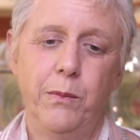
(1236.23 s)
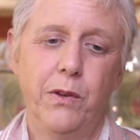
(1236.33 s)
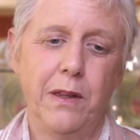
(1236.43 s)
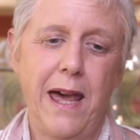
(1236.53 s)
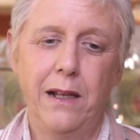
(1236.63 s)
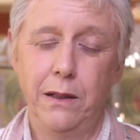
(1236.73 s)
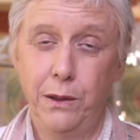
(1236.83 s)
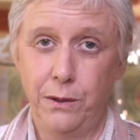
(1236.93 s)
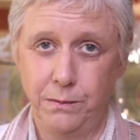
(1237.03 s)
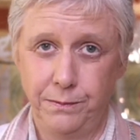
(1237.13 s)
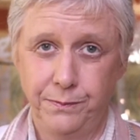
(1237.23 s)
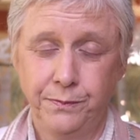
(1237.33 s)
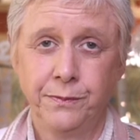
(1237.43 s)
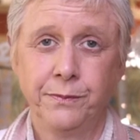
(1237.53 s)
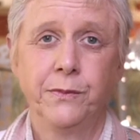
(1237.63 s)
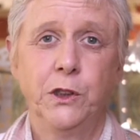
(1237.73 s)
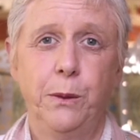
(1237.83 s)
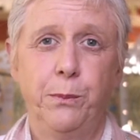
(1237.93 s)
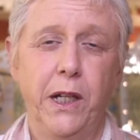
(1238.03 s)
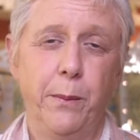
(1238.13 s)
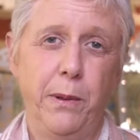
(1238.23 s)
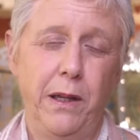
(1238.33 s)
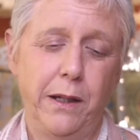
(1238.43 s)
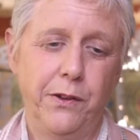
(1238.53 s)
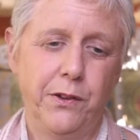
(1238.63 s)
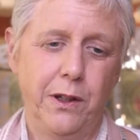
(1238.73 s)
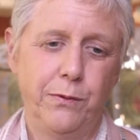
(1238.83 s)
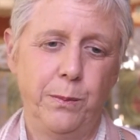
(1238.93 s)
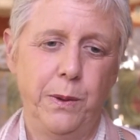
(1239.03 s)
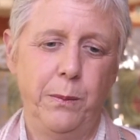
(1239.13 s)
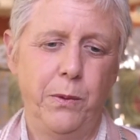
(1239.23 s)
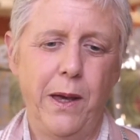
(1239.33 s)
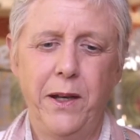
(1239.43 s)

So that alone could bring up a lot of stuff for people.